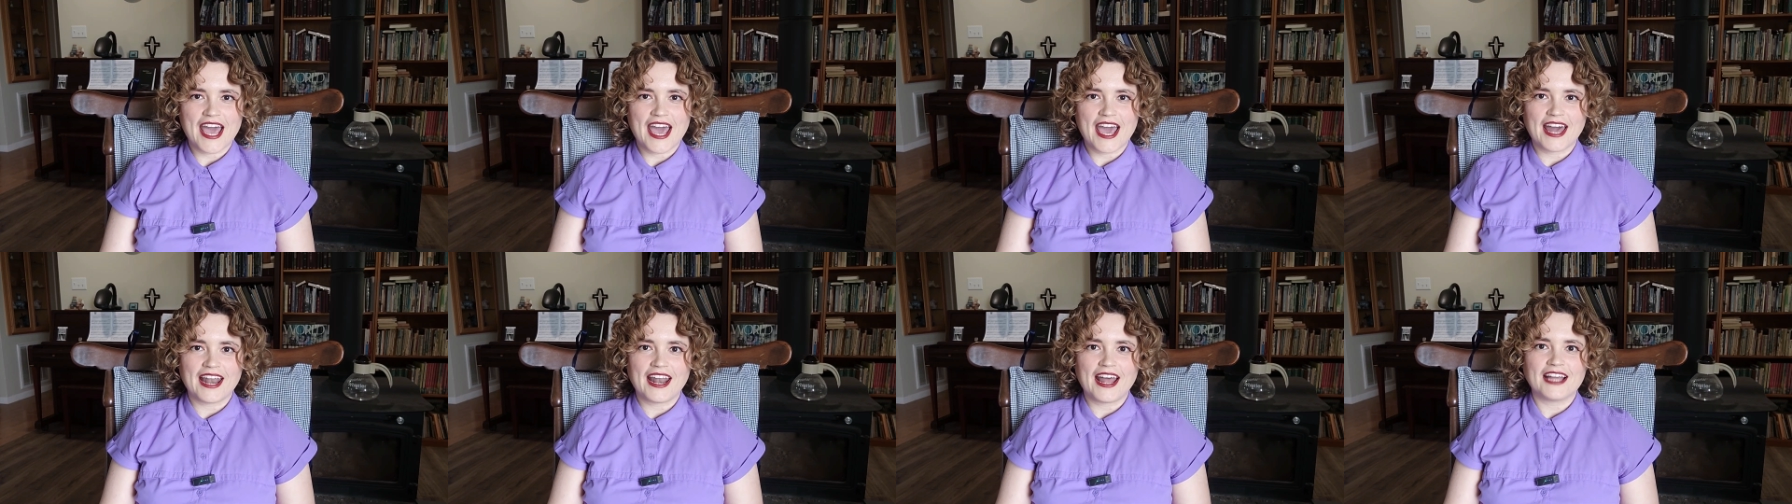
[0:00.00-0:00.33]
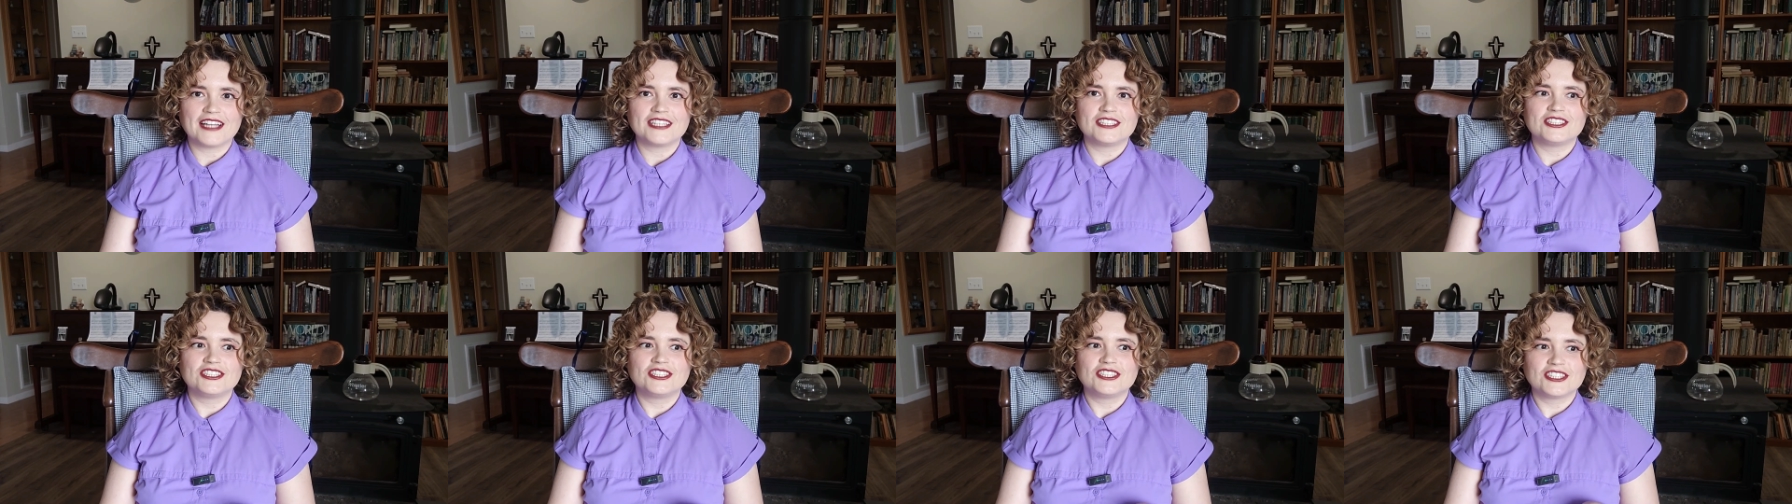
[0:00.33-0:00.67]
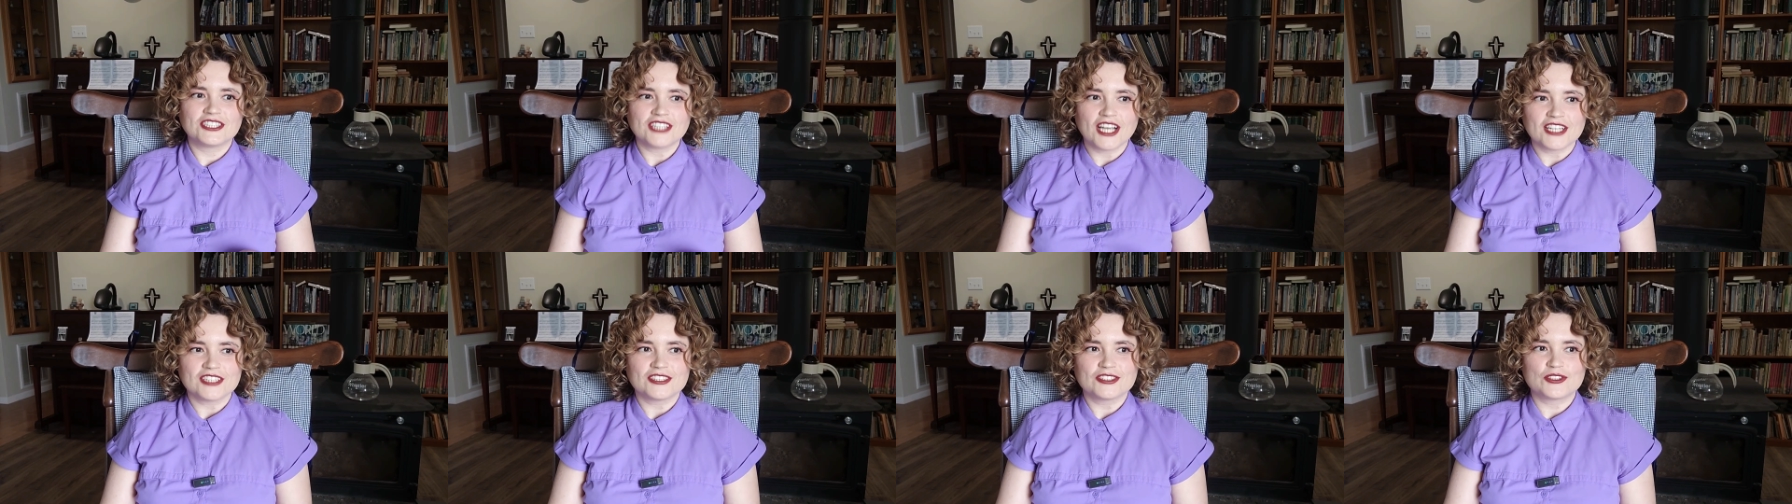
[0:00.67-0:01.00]
and I
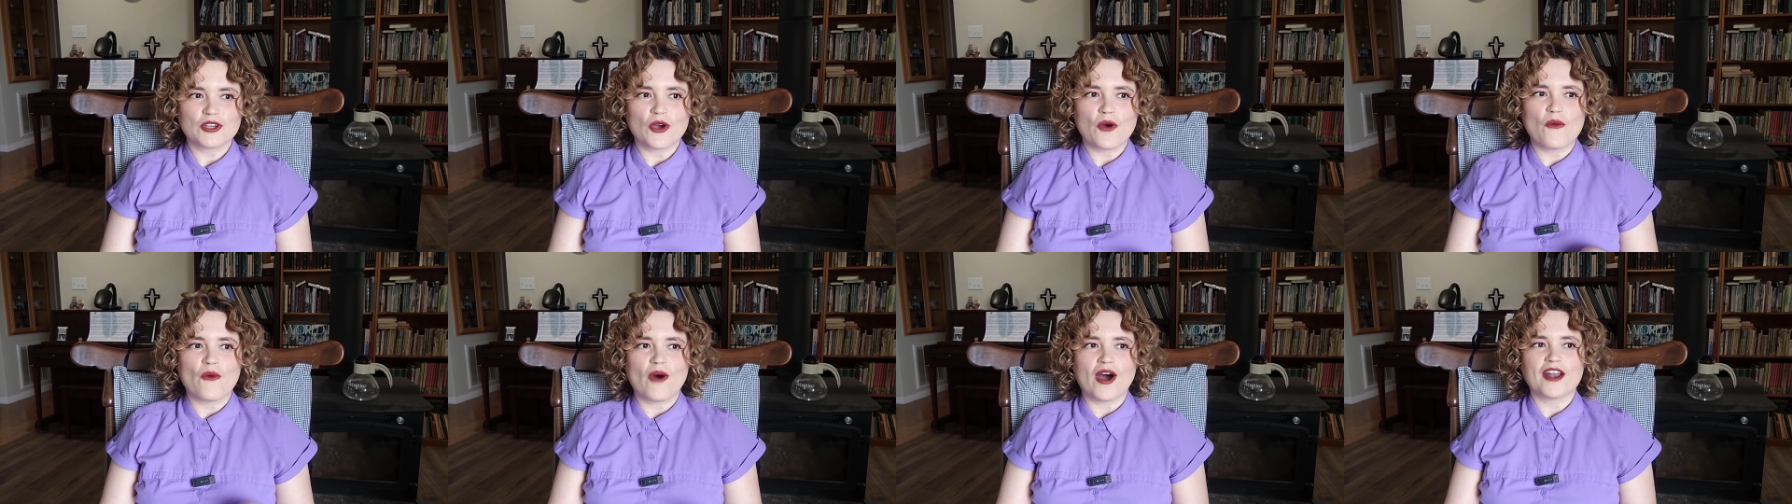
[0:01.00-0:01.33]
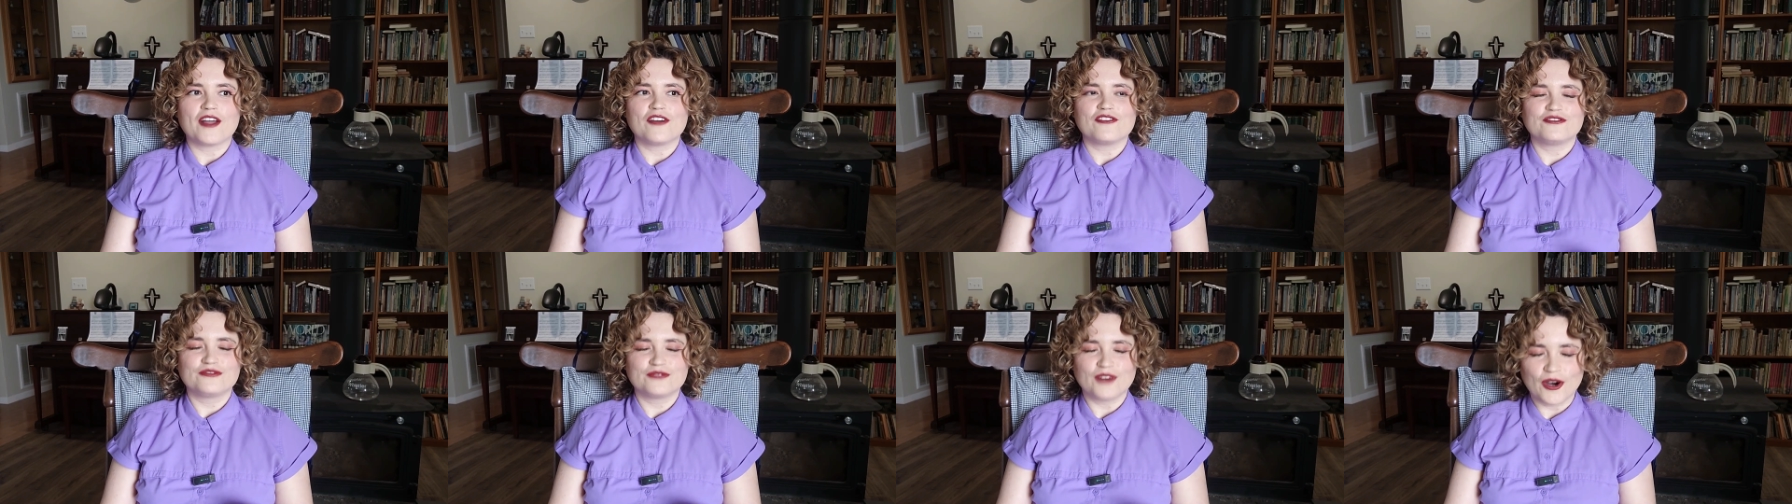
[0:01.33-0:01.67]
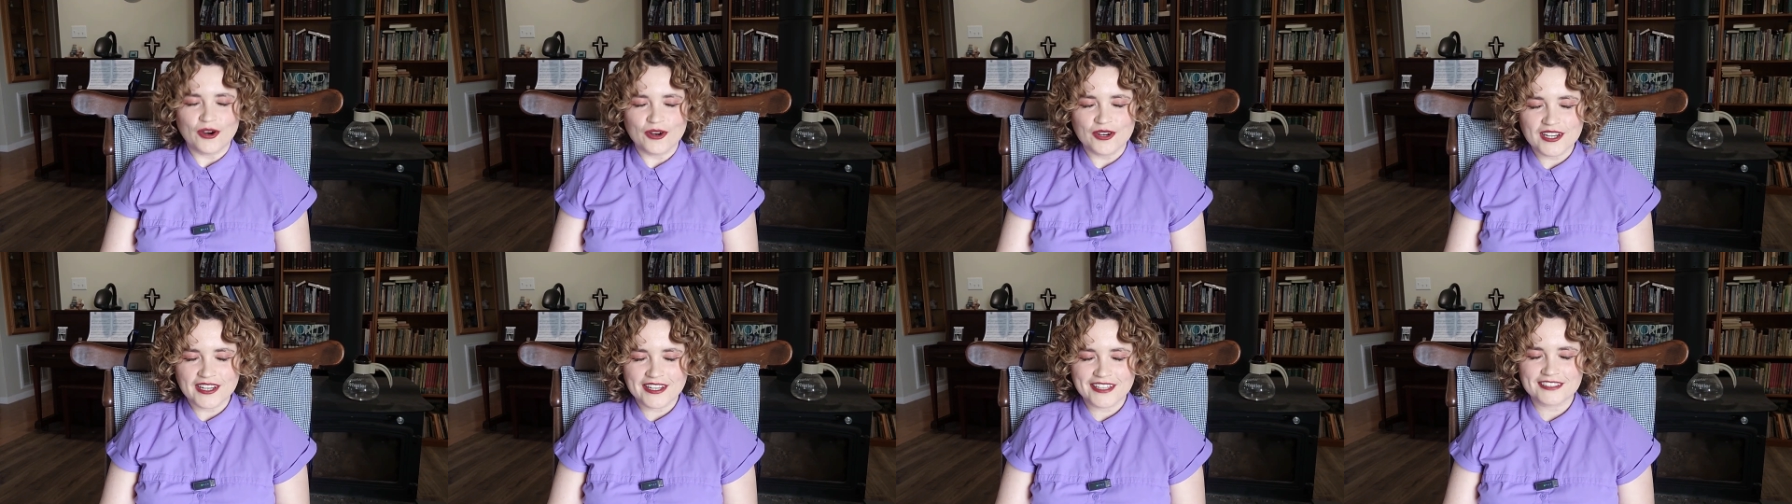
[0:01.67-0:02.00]
just want to
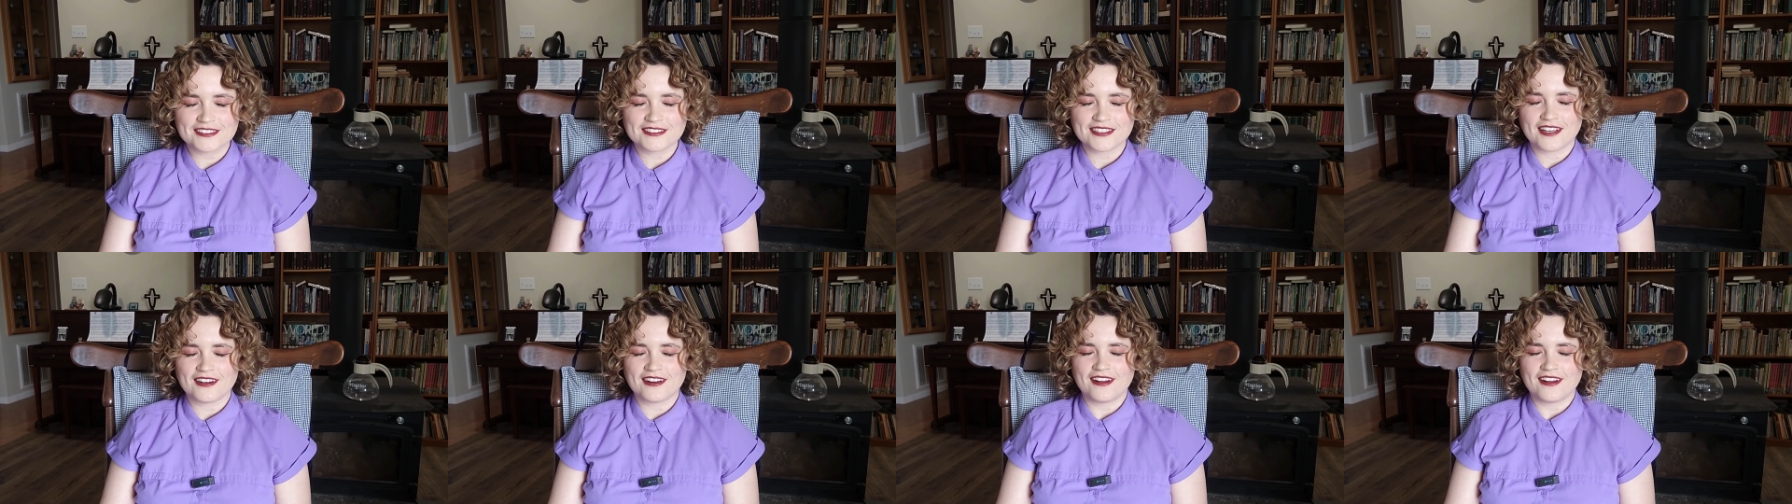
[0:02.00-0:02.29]
focus